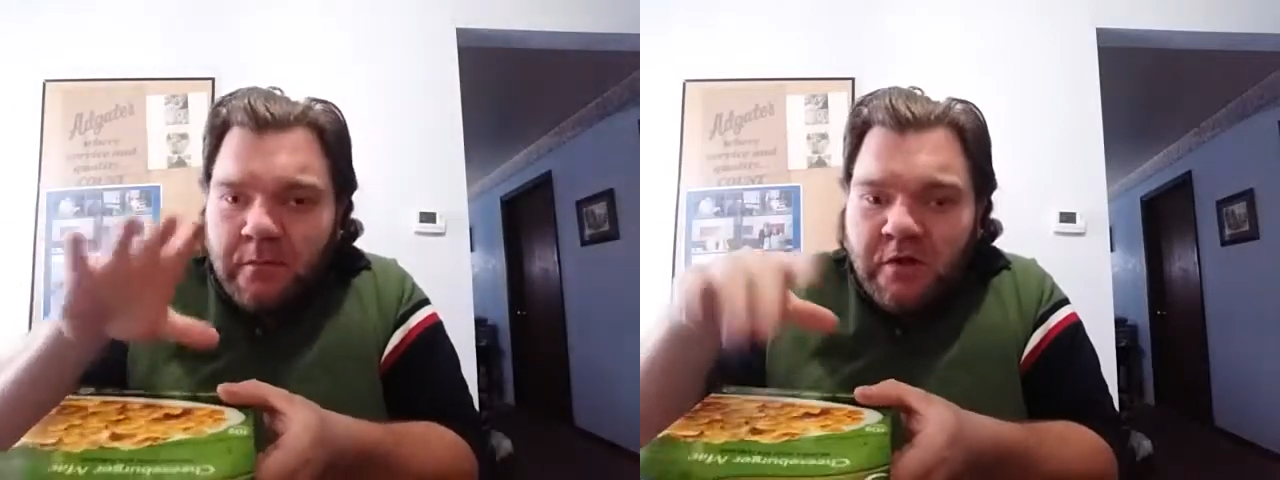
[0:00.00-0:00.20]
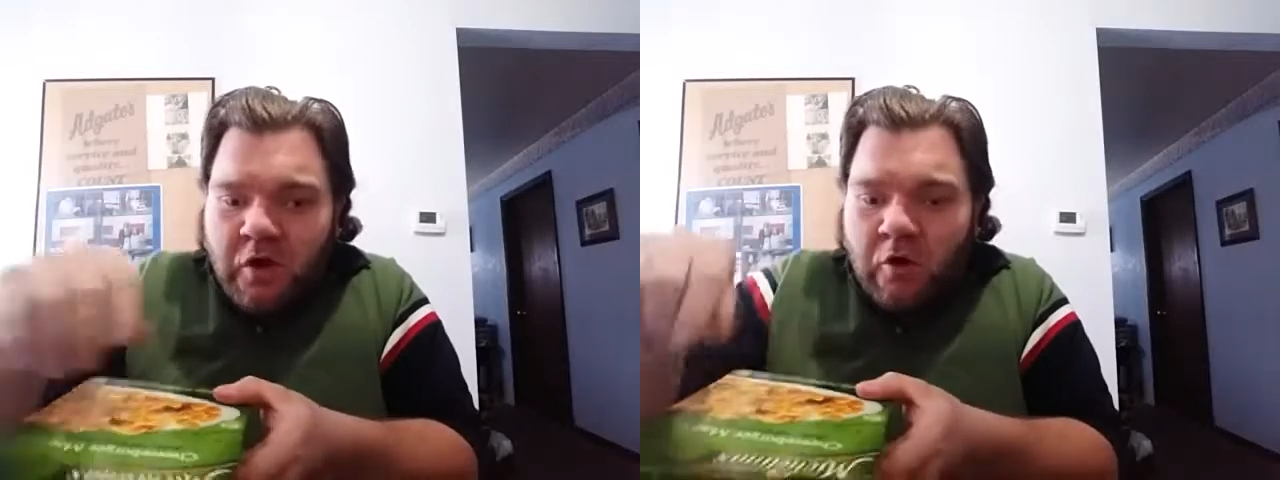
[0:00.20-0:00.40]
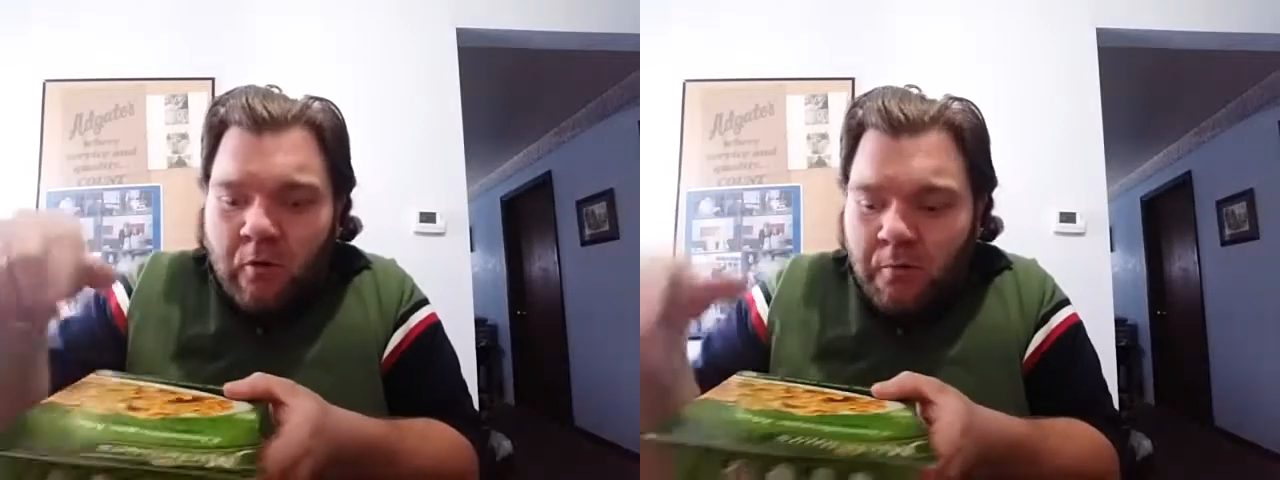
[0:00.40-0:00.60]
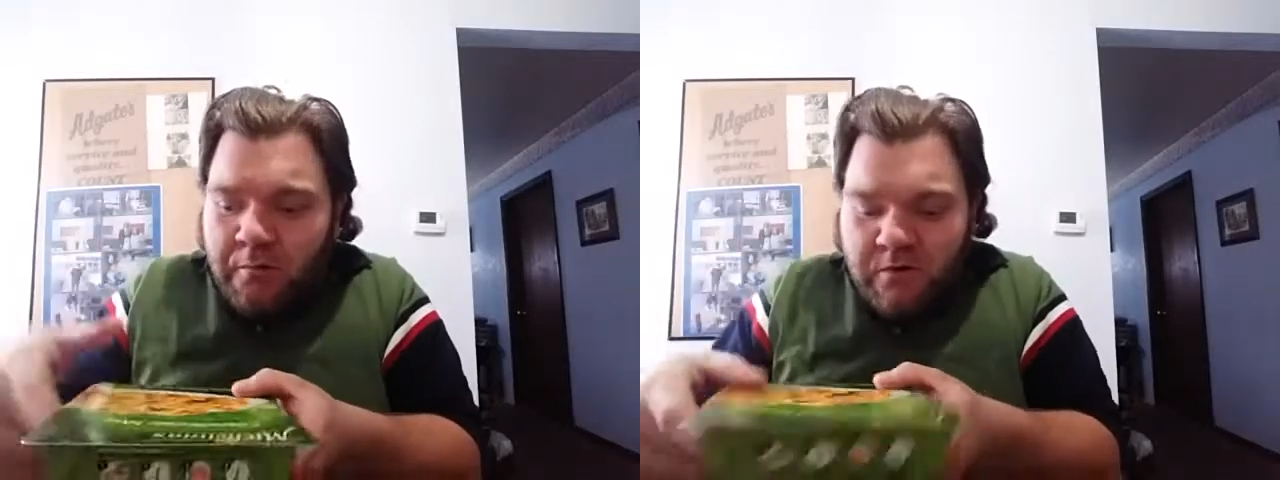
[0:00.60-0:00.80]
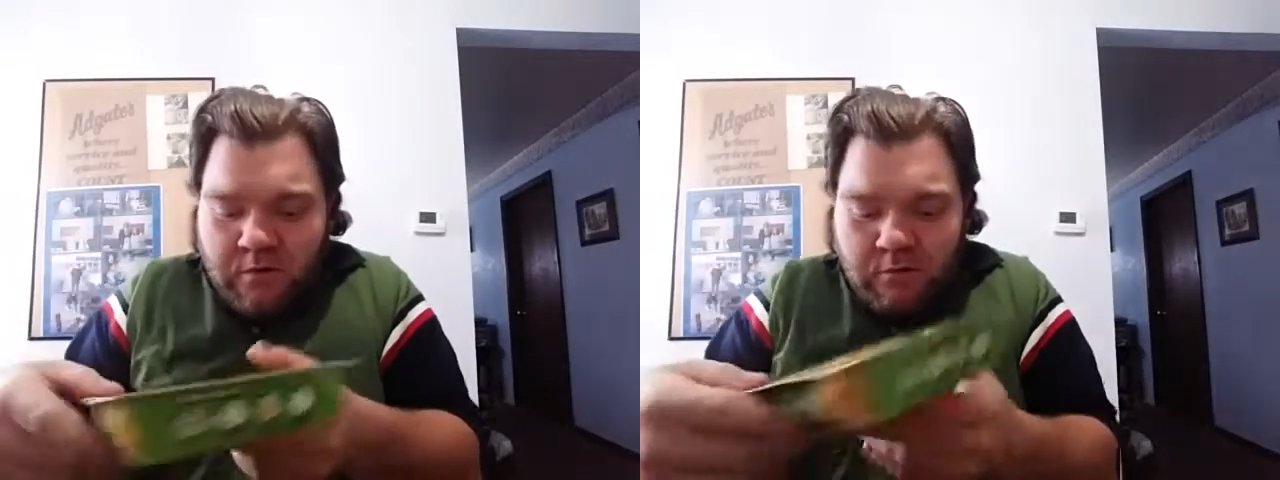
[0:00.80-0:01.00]
you
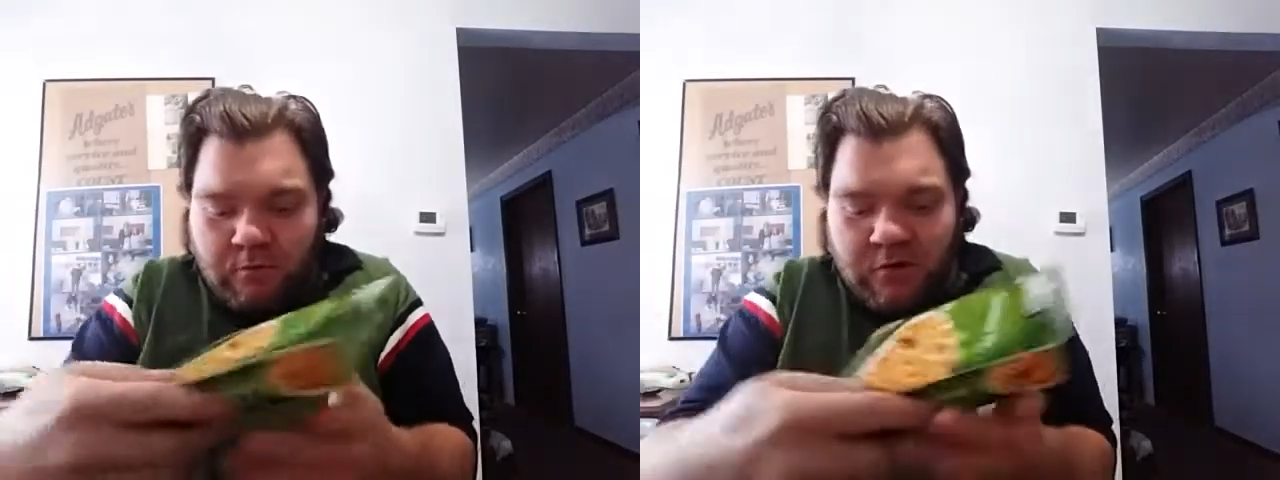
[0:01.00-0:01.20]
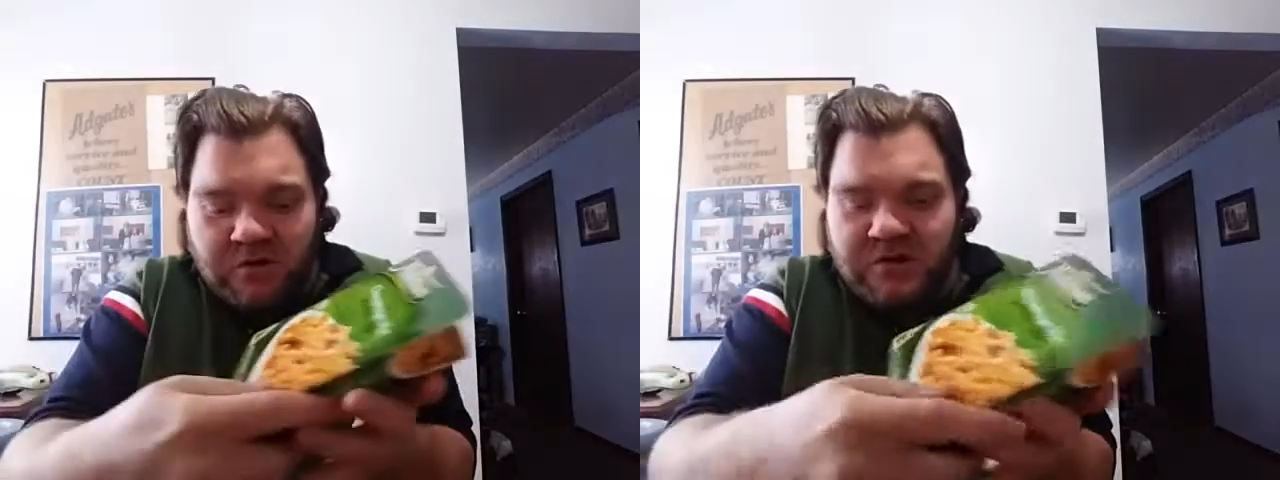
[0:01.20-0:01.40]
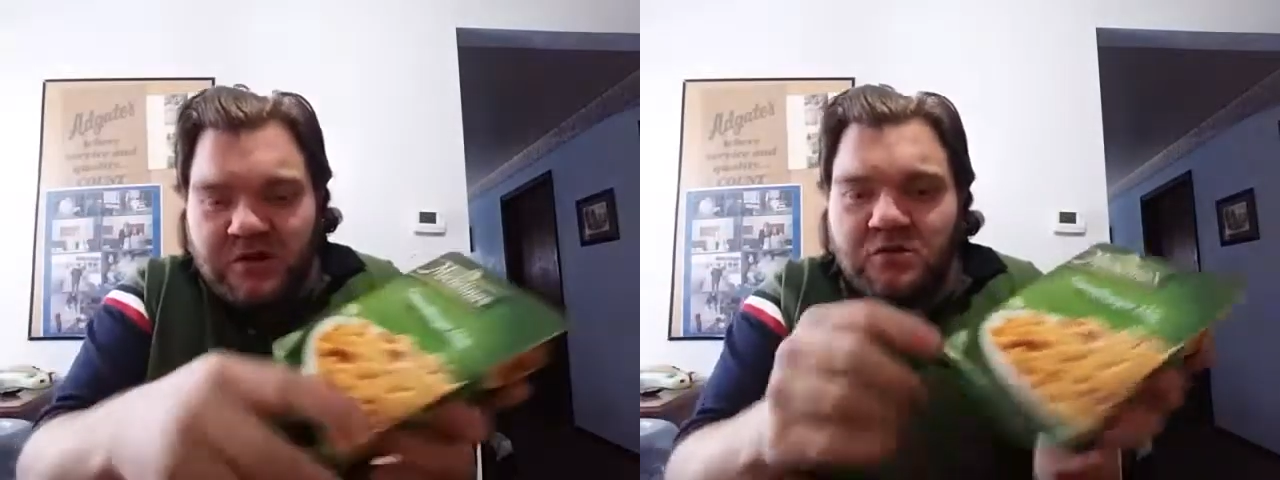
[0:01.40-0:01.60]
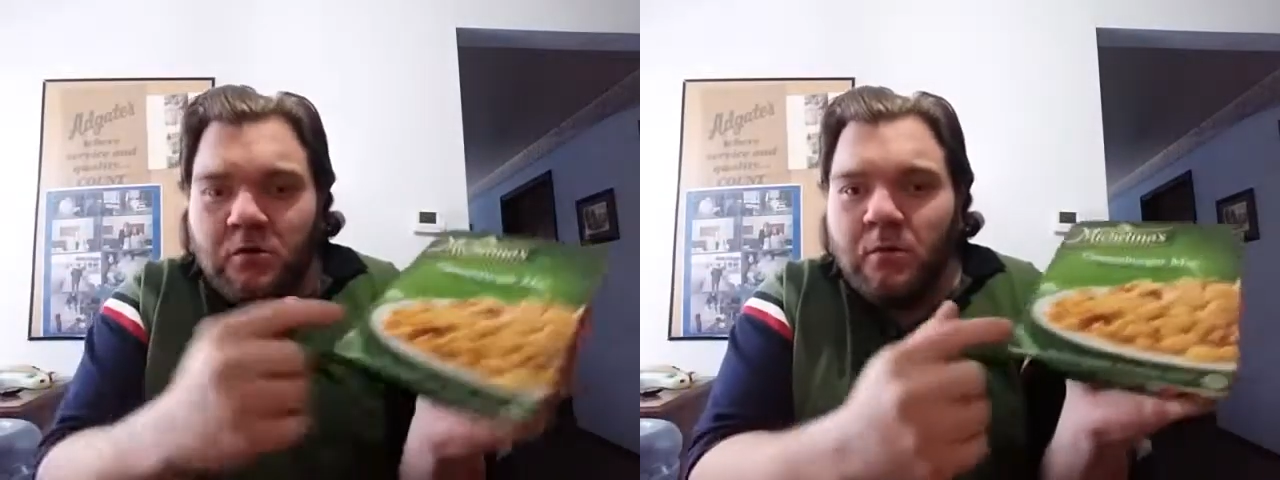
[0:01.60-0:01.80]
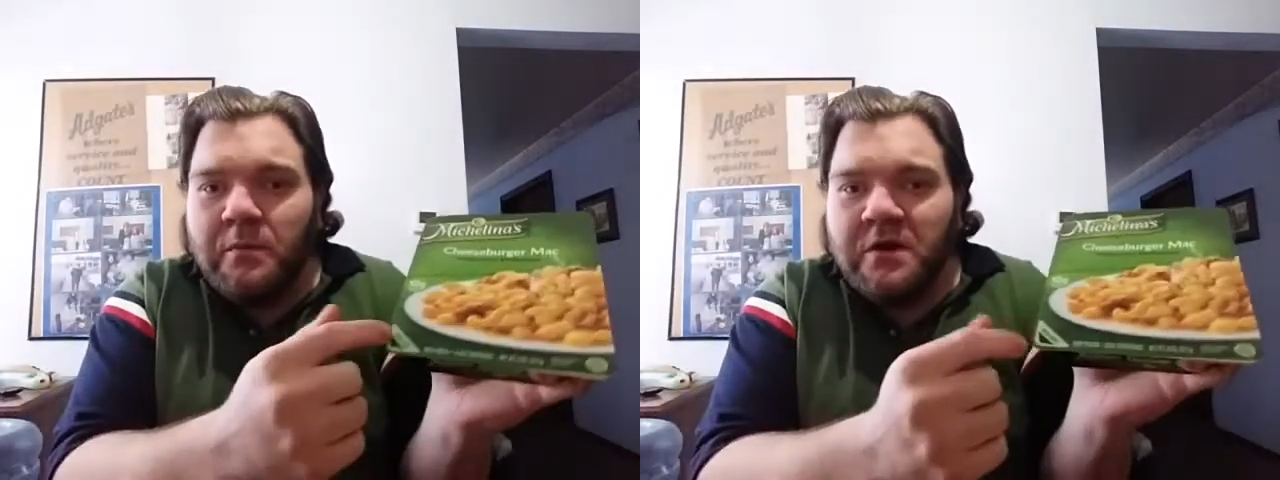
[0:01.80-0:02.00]
open where it says
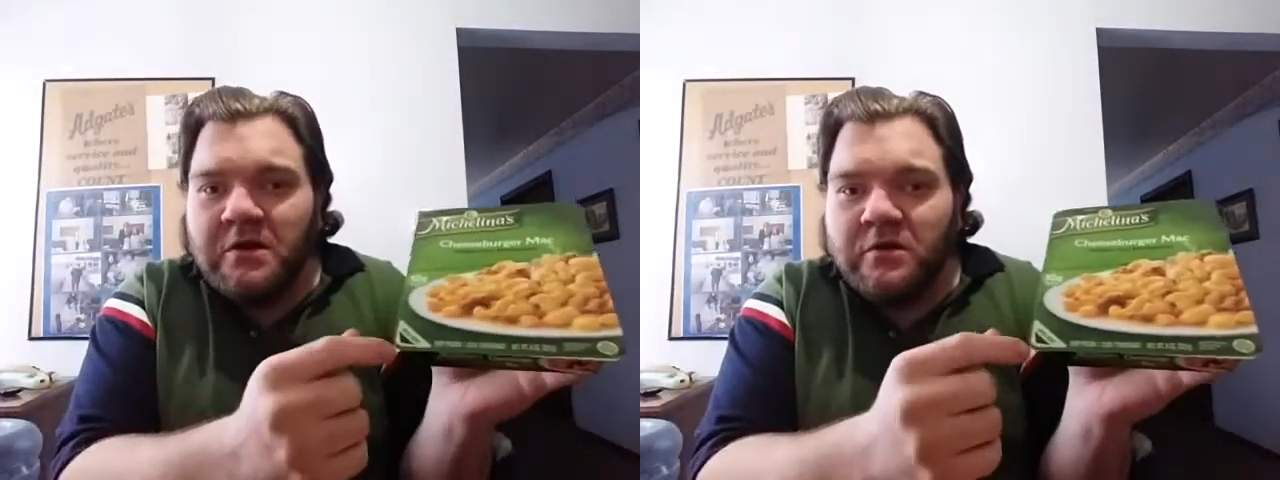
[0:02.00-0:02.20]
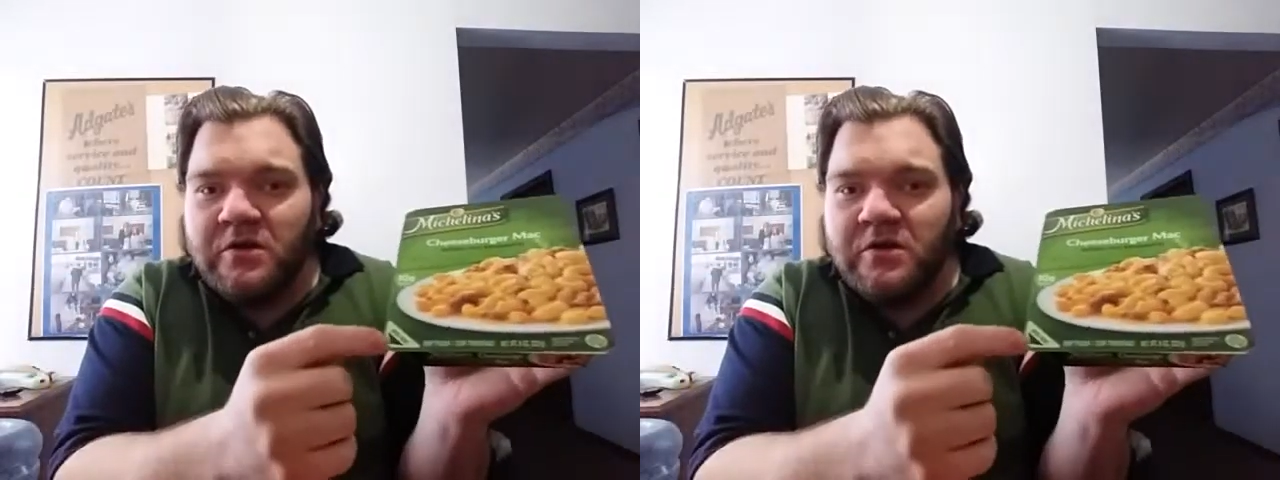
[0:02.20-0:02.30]
open here.